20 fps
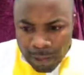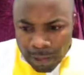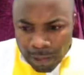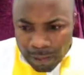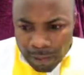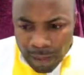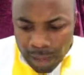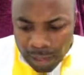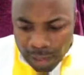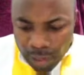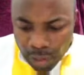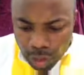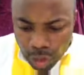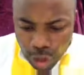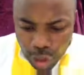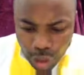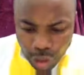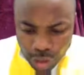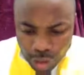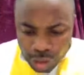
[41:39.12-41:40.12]
Thank you,
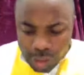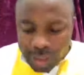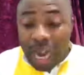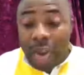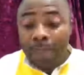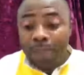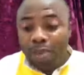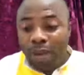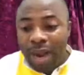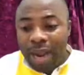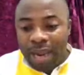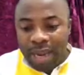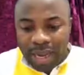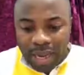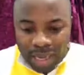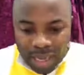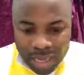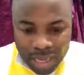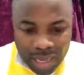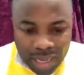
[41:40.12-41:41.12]
Jesus. I
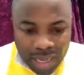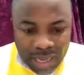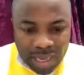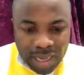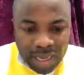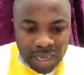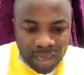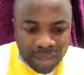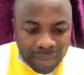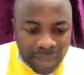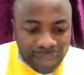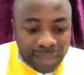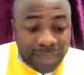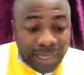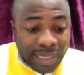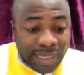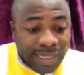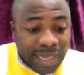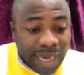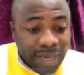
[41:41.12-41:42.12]
pray that
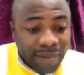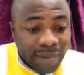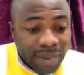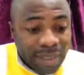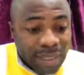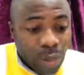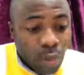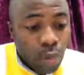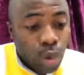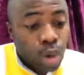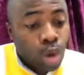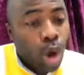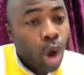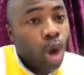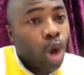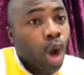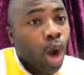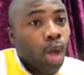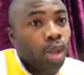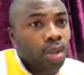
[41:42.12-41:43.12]
this generation will
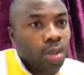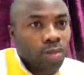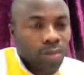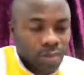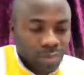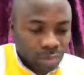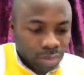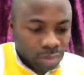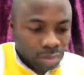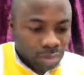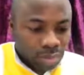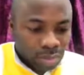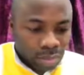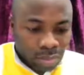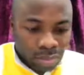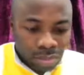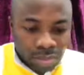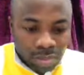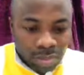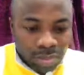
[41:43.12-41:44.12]
know God.
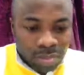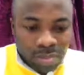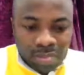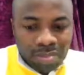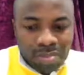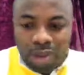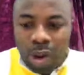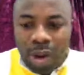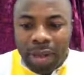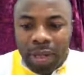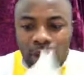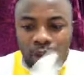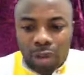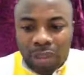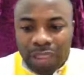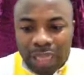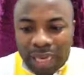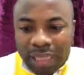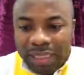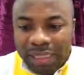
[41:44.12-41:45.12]
Amen. Going
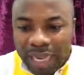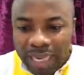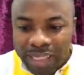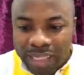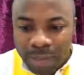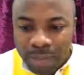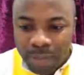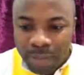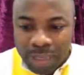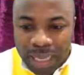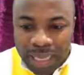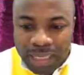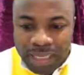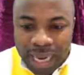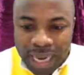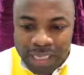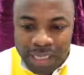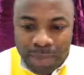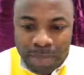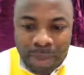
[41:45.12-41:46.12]
to church doesn't it
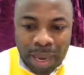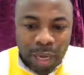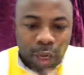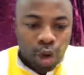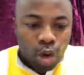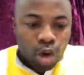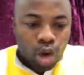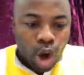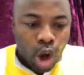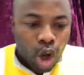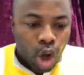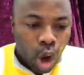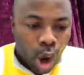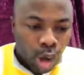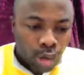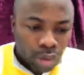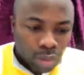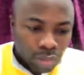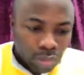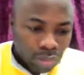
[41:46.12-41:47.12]
doesn't make you know
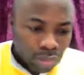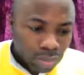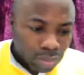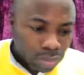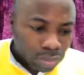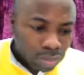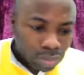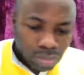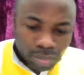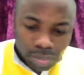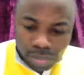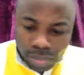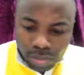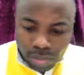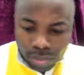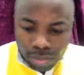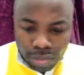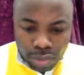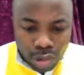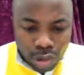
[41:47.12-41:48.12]
God.
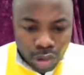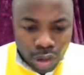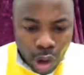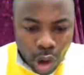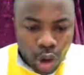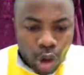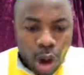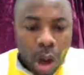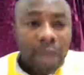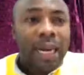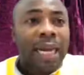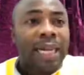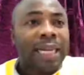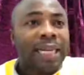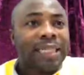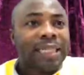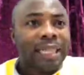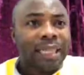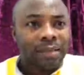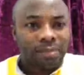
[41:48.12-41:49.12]
You know God a
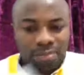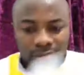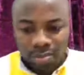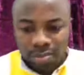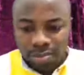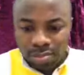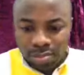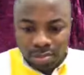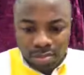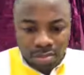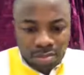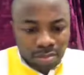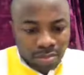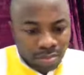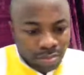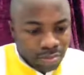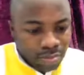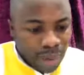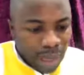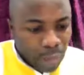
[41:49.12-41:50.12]
little,
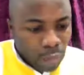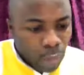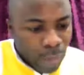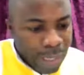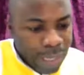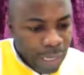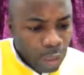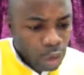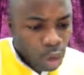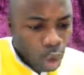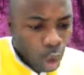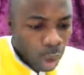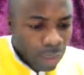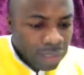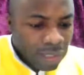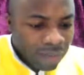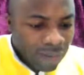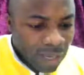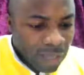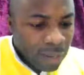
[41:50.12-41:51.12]
but we need to
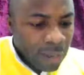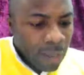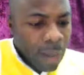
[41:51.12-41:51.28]
cultivate.